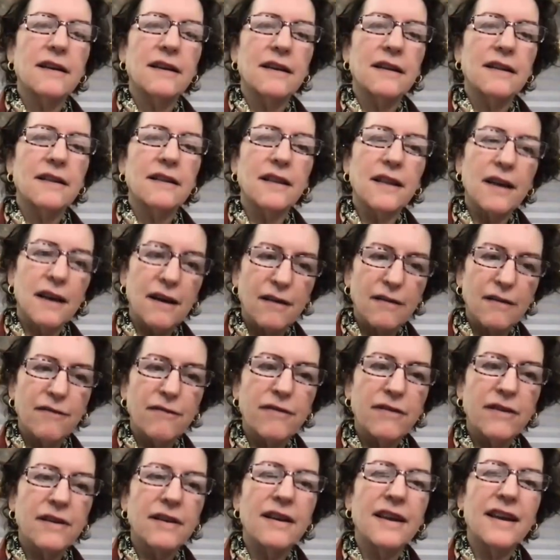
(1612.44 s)
love
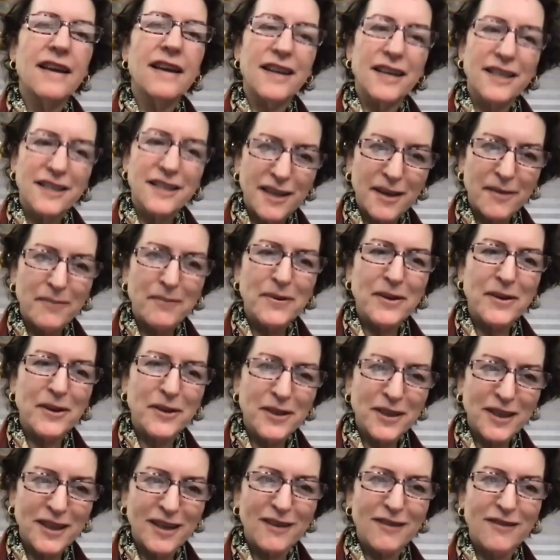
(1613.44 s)
and accept
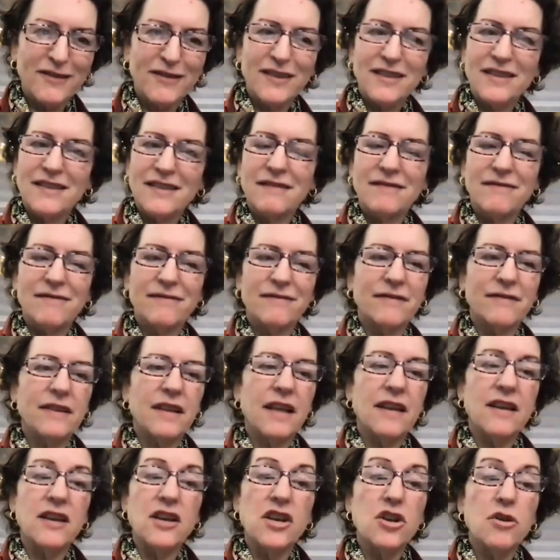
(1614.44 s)
ourselves.
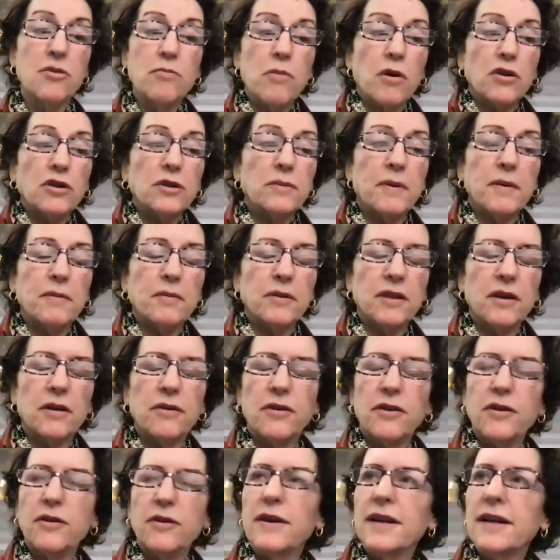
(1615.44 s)
And most people don't
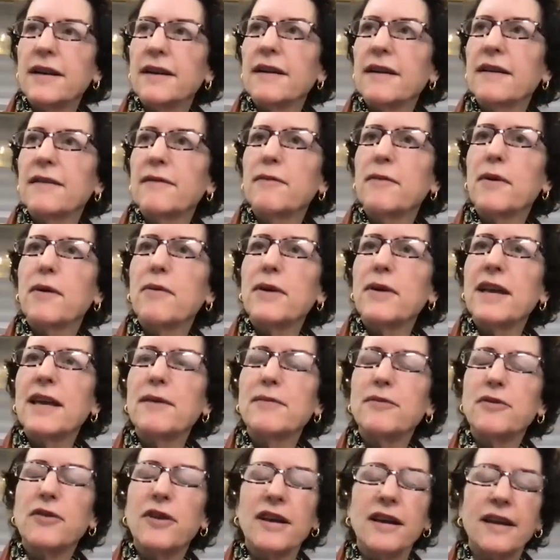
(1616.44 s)
do it, but we keep
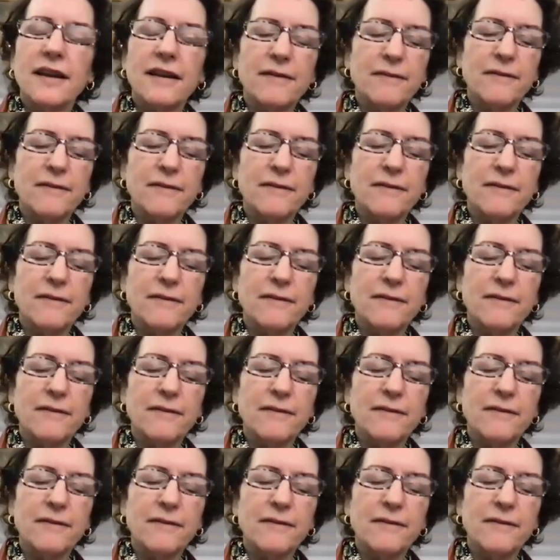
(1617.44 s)
trying.